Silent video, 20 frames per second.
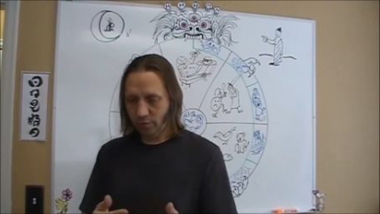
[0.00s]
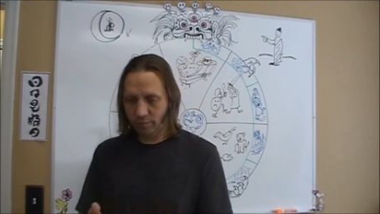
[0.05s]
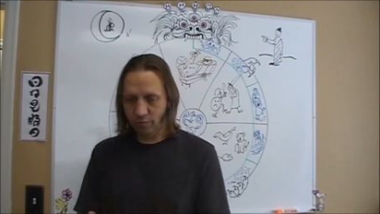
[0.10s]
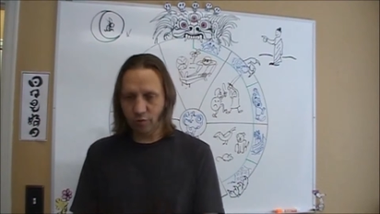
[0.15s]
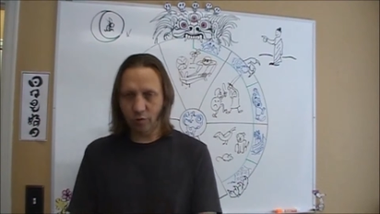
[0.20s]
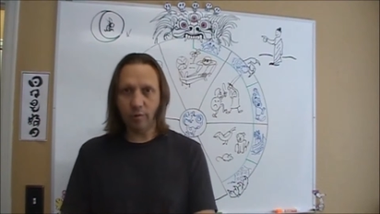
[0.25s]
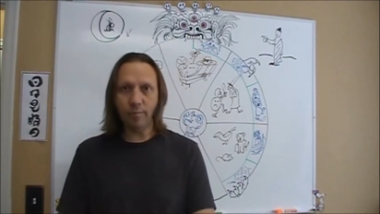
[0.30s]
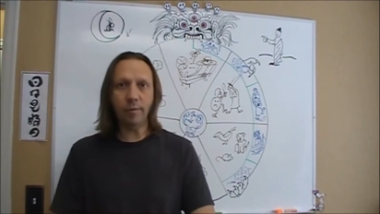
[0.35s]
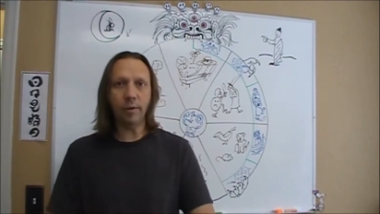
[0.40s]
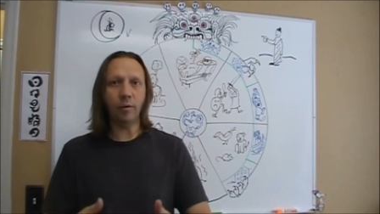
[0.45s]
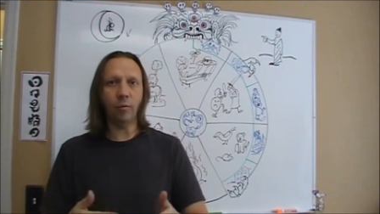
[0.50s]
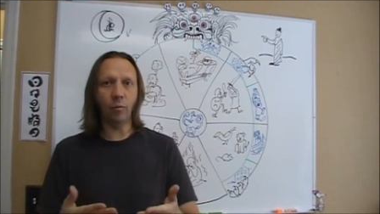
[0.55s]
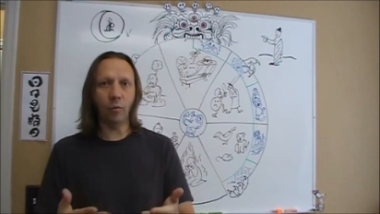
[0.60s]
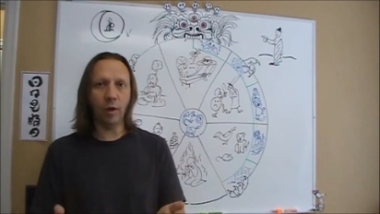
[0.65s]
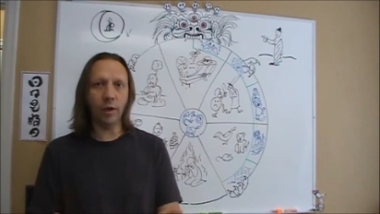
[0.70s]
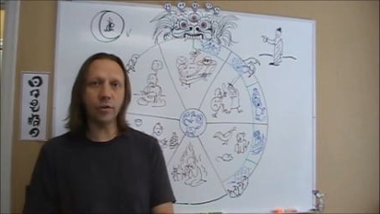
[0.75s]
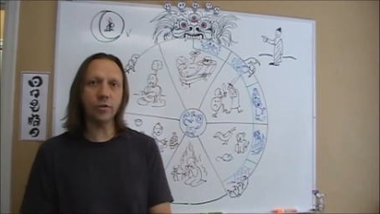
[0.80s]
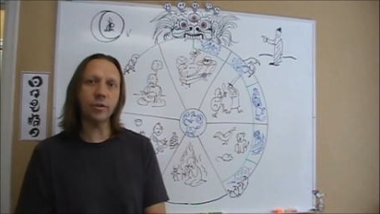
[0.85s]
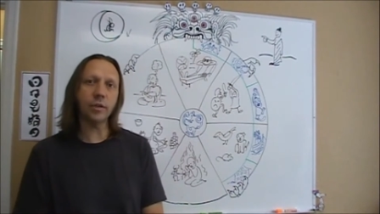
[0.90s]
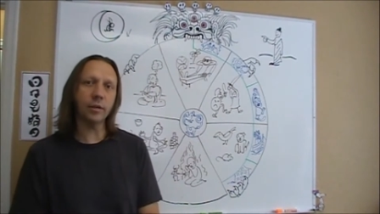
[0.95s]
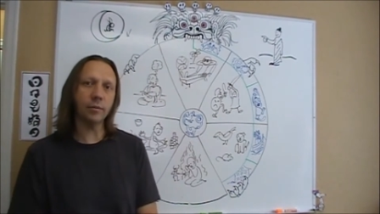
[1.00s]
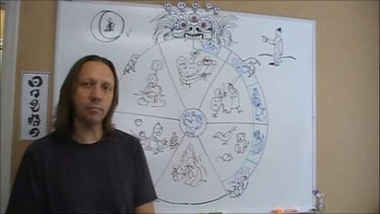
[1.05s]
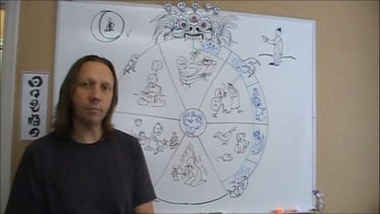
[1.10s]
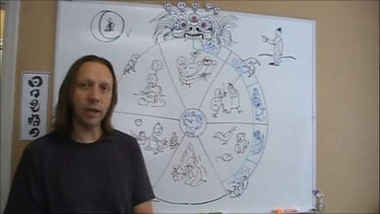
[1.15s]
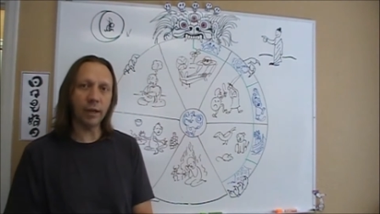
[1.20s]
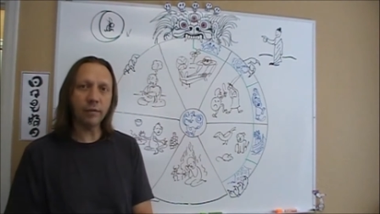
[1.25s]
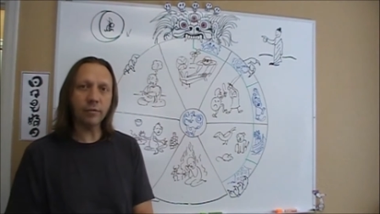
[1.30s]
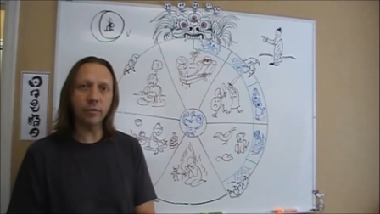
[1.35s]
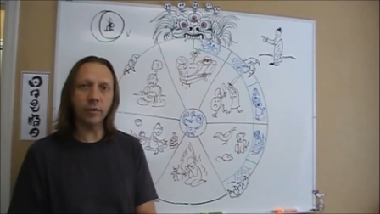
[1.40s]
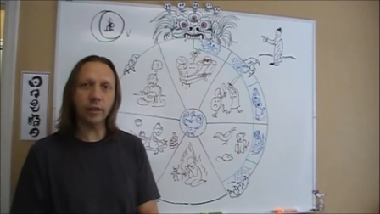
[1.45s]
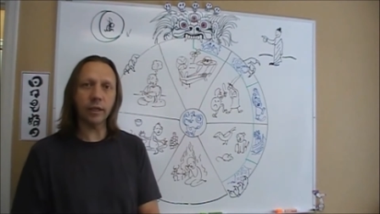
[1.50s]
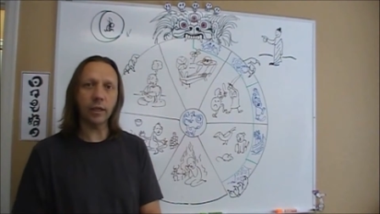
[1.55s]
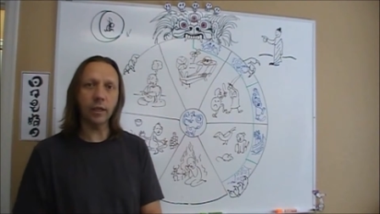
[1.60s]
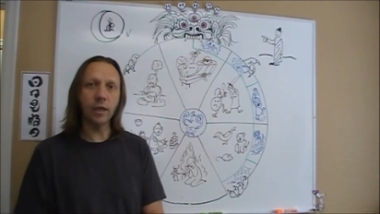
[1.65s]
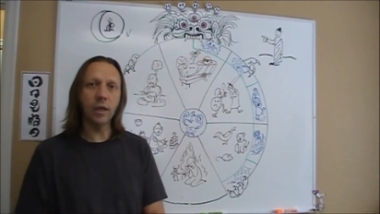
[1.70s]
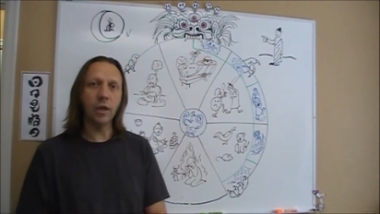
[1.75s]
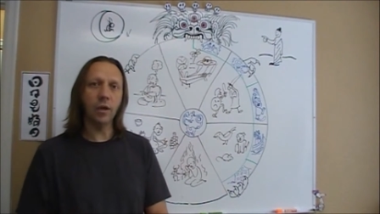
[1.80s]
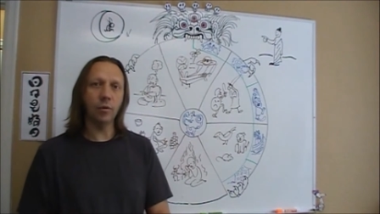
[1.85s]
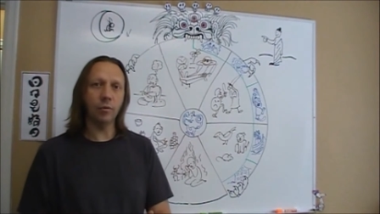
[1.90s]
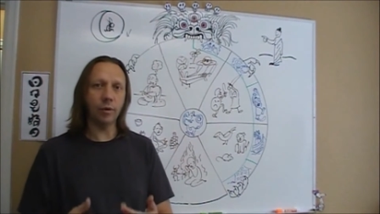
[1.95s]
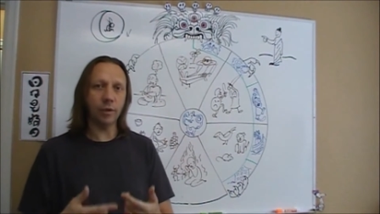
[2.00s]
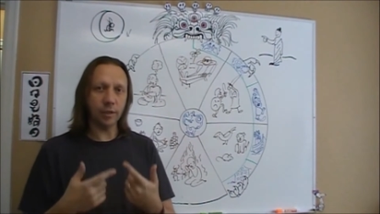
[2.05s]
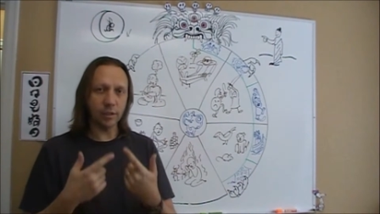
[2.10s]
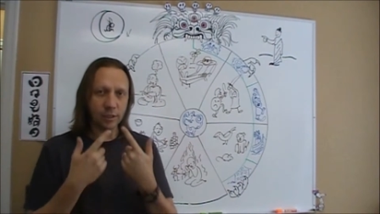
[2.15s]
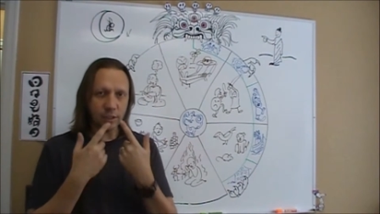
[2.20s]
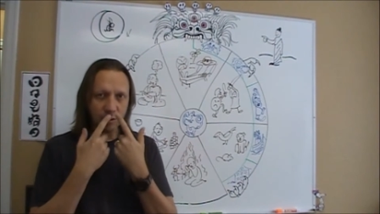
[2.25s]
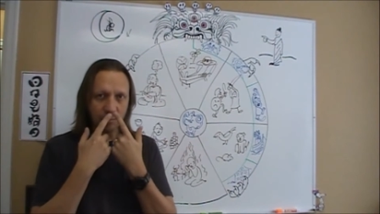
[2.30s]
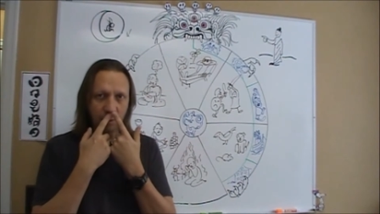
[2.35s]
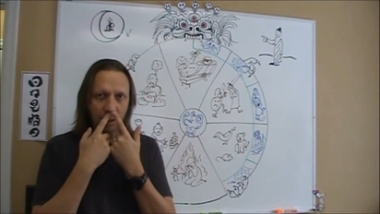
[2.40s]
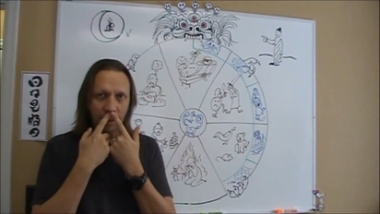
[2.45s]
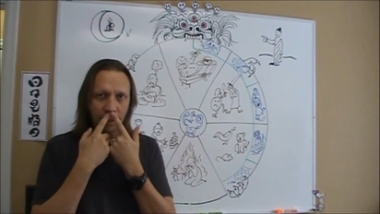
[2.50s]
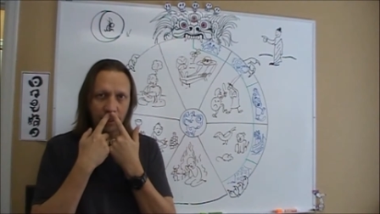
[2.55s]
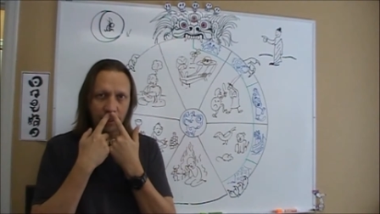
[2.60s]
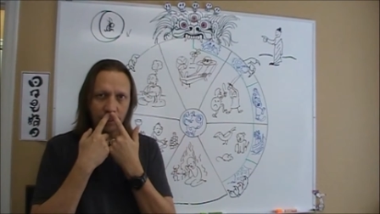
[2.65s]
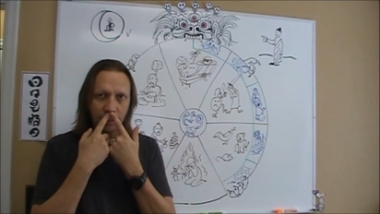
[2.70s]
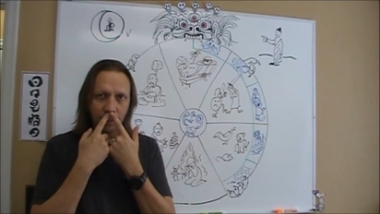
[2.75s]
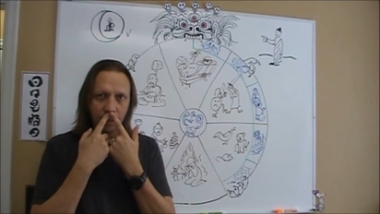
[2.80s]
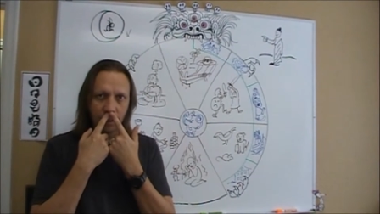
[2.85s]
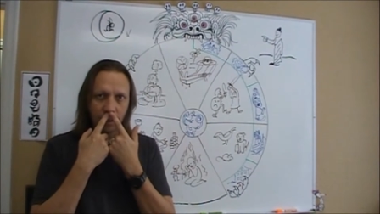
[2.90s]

observe it and watch it mindfully. We can smell it,